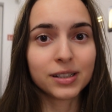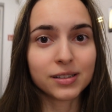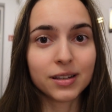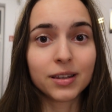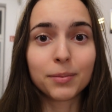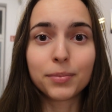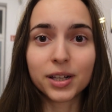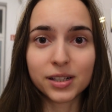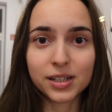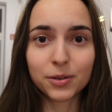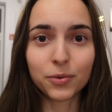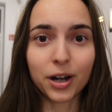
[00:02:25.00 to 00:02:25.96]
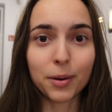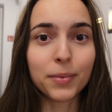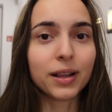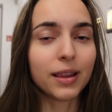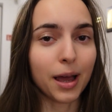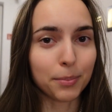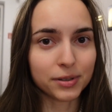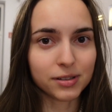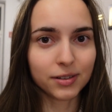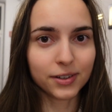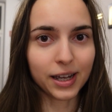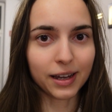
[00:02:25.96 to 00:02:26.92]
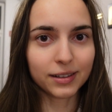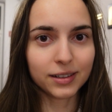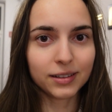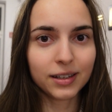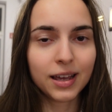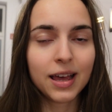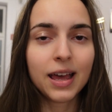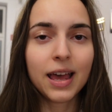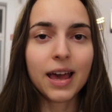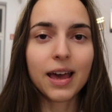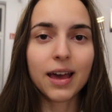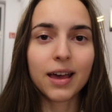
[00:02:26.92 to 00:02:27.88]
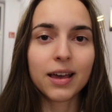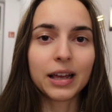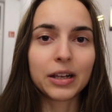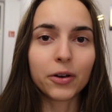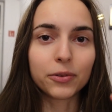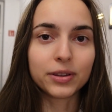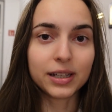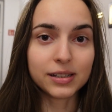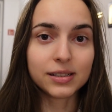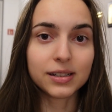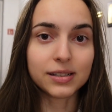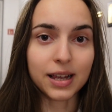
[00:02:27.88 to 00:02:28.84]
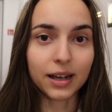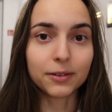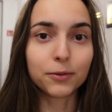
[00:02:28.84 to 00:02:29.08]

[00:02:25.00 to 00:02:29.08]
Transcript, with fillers: This is the building where my lab is located. And on this exact